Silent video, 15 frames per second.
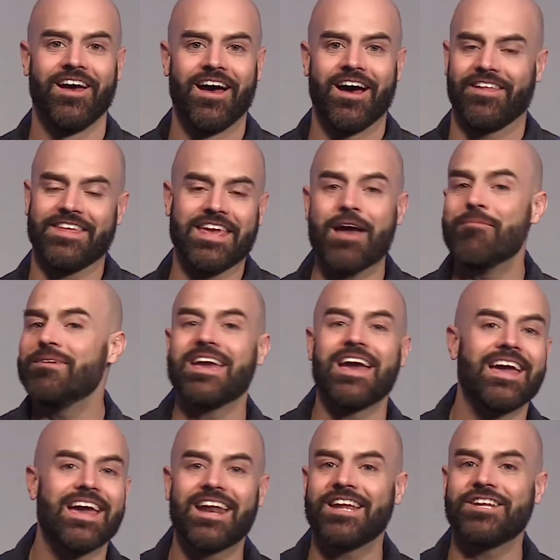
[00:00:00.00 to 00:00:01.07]
The
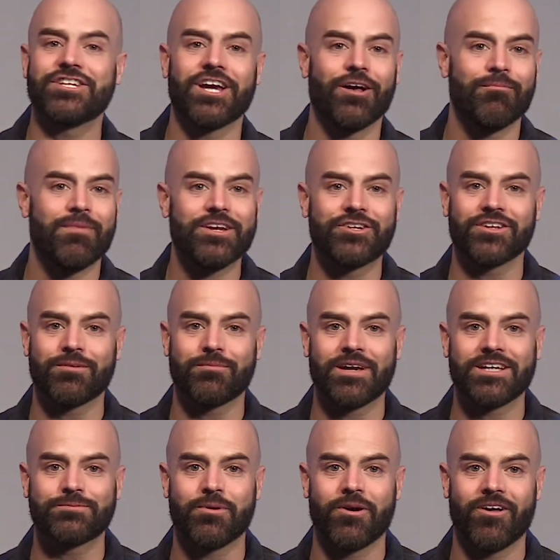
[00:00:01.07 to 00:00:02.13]
NBA, NHL, Major League
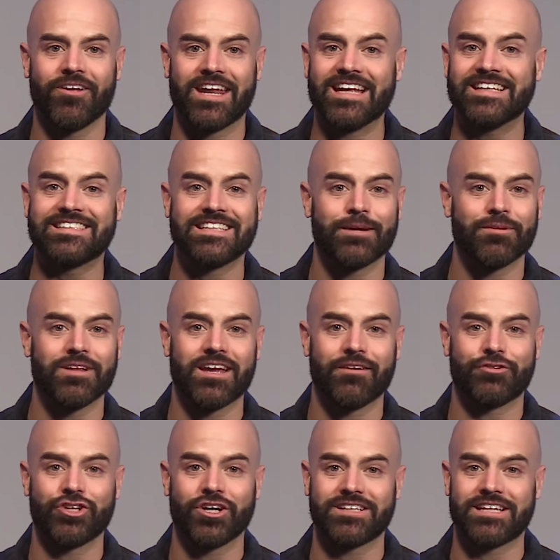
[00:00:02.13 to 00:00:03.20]
Baseball, and NCAA have
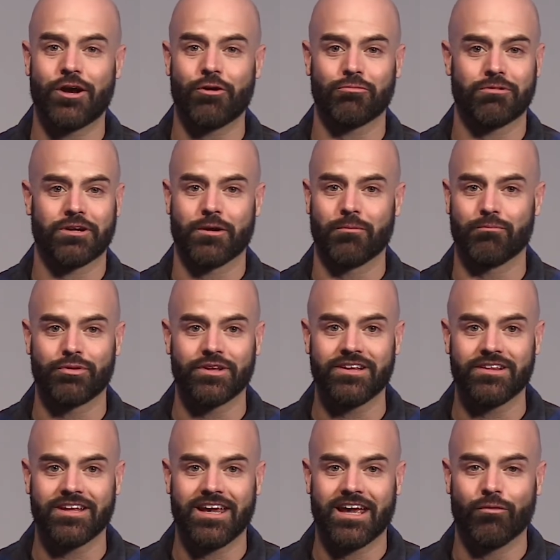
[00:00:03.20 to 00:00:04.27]
shut down
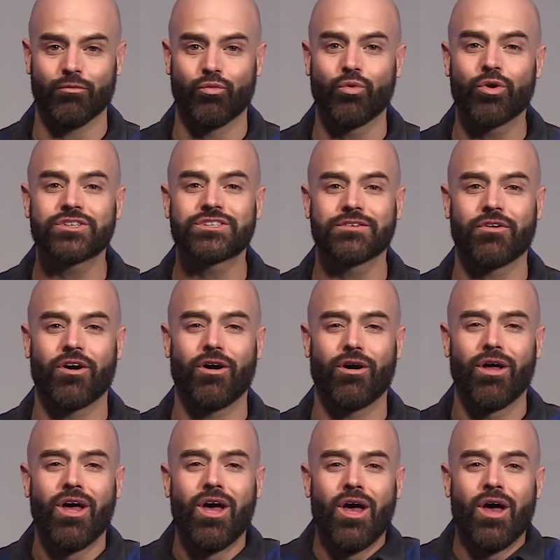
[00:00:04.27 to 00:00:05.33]
completely. And worst of
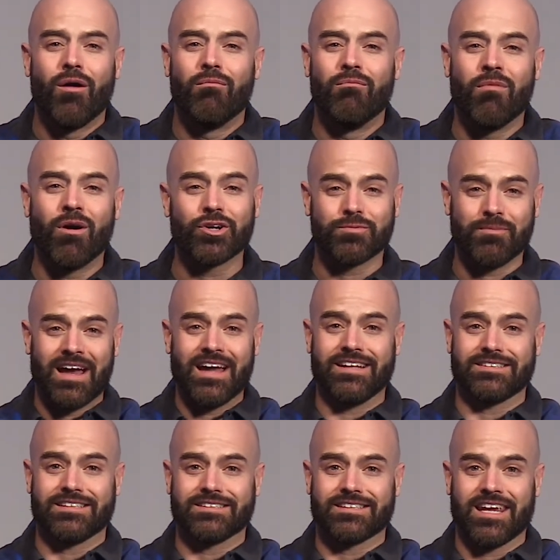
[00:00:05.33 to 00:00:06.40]
all, March
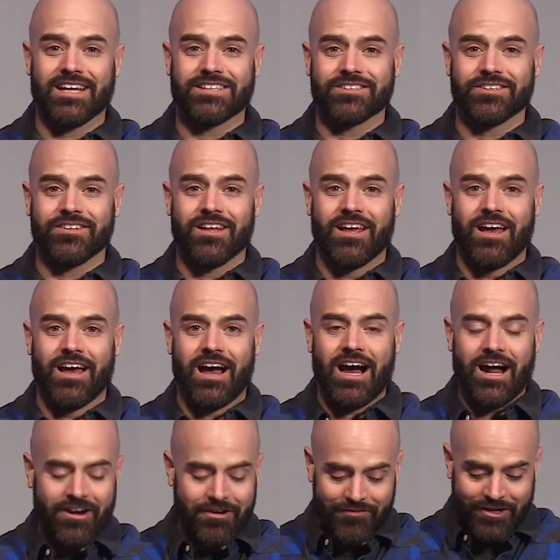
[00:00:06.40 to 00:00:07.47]
Madness is canceled.
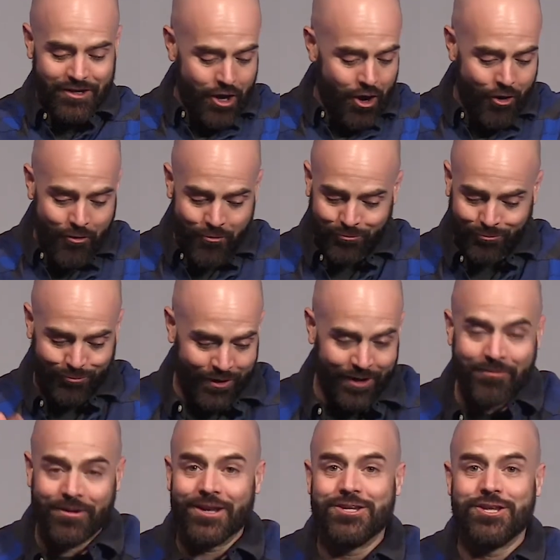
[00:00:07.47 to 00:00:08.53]
I don't even know what
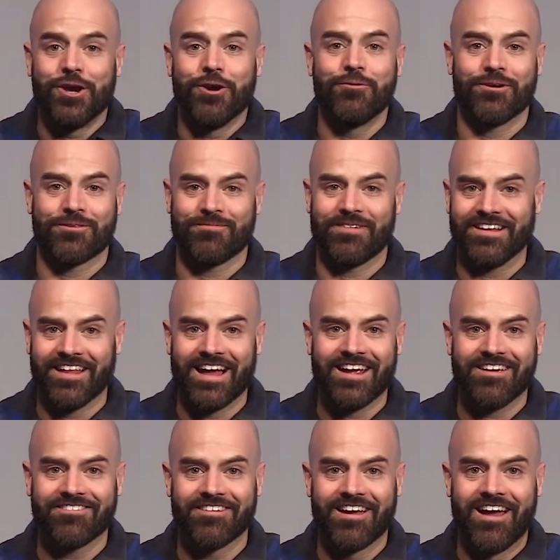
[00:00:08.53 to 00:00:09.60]
I'm going to do with my life.
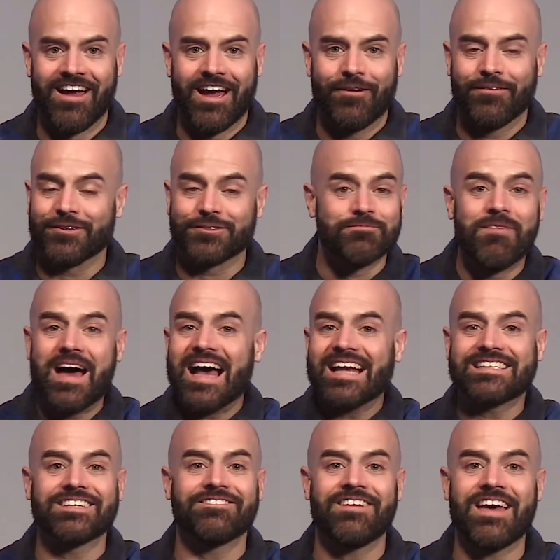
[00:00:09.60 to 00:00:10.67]
And there's
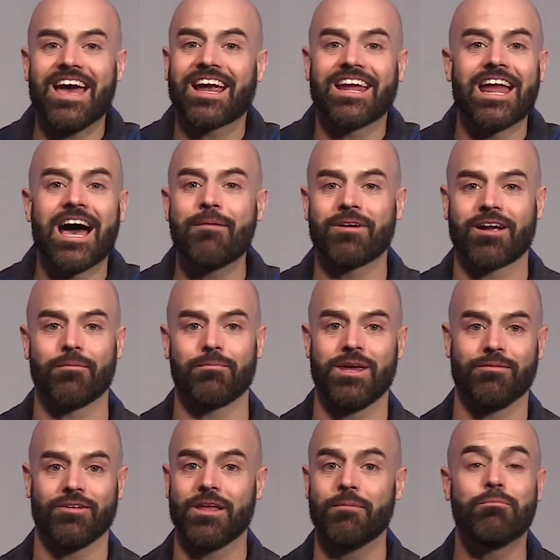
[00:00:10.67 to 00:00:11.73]
massive economic
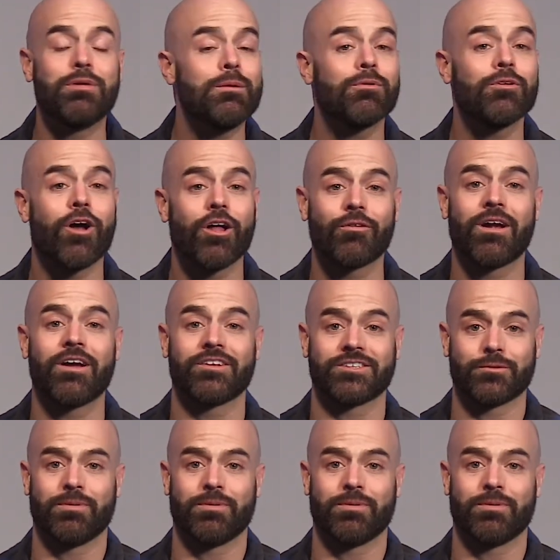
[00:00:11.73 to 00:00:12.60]
upheaval, and people all around us are